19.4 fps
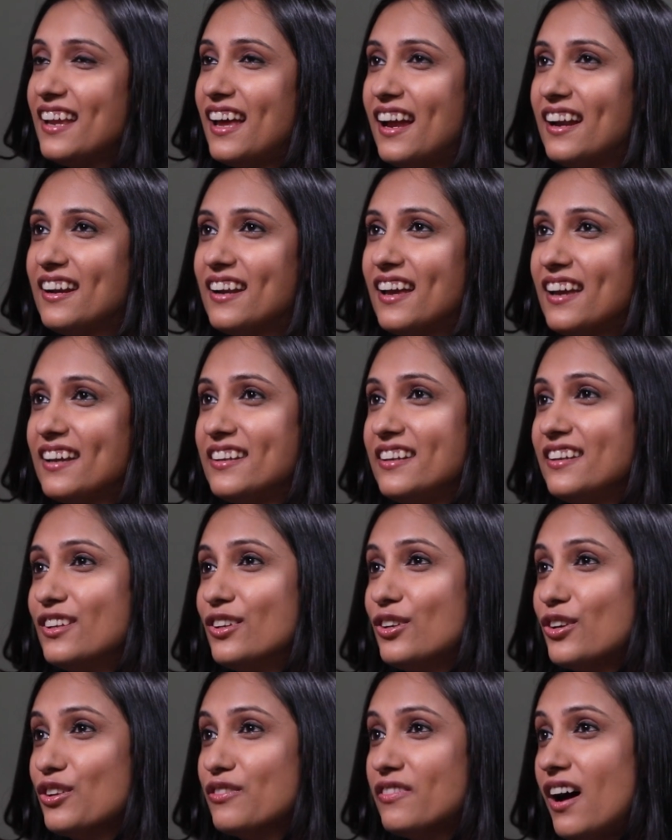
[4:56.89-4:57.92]
and I read a
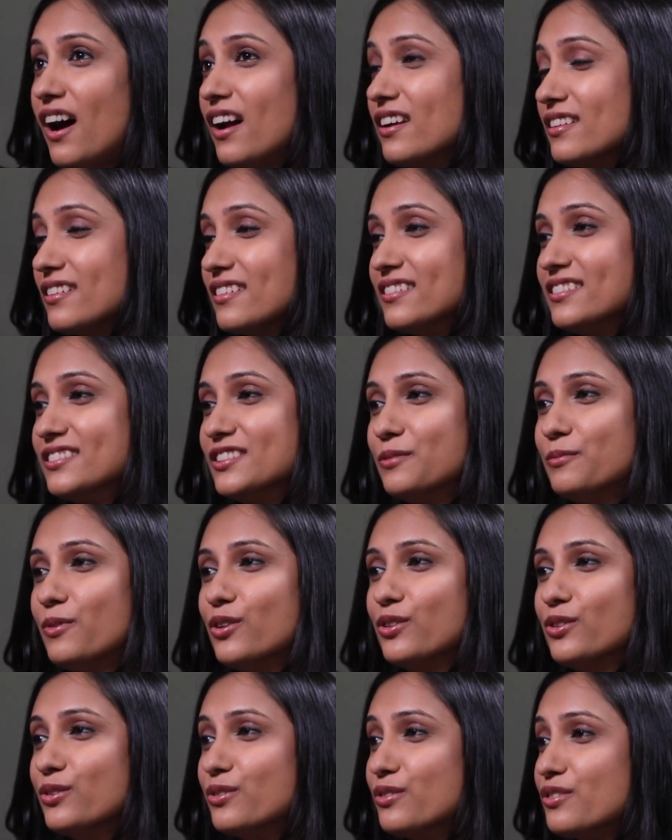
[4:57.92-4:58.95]
lot of articles
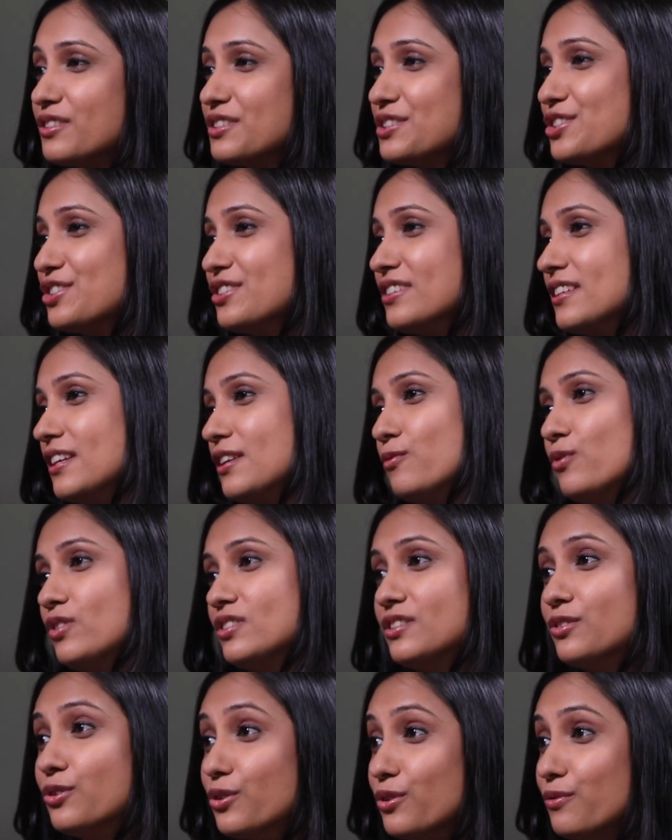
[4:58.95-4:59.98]
about nutrition and
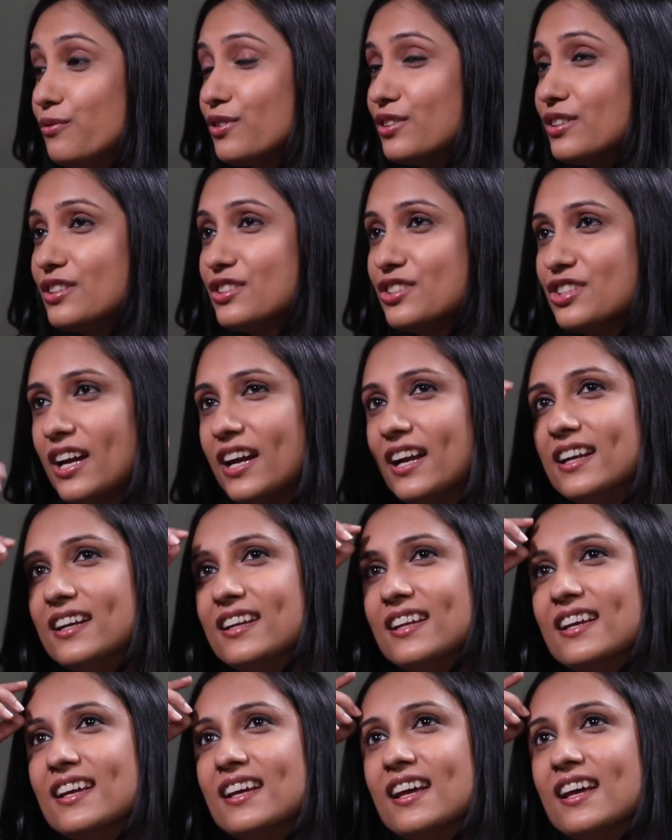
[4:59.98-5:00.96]
what's good for the child.